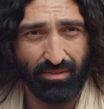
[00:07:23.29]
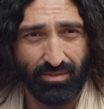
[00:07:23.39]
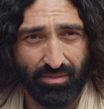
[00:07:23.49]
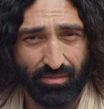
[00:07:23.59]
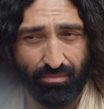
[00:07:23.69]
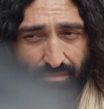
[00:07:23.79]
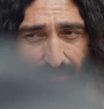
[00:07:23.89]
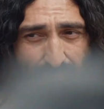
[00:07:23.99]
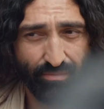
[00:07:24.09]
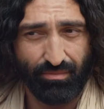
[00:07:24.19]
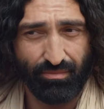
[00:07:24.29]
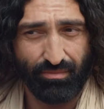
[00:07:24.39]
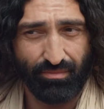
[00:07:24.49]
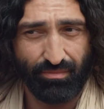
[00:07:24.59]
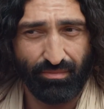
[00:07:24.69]
and for a pretense
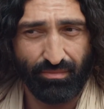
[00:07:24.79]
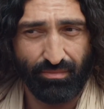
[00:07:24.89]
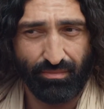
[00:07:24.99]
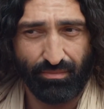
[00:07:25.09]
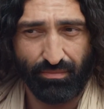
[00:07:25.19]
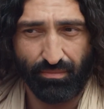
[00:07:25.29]
make long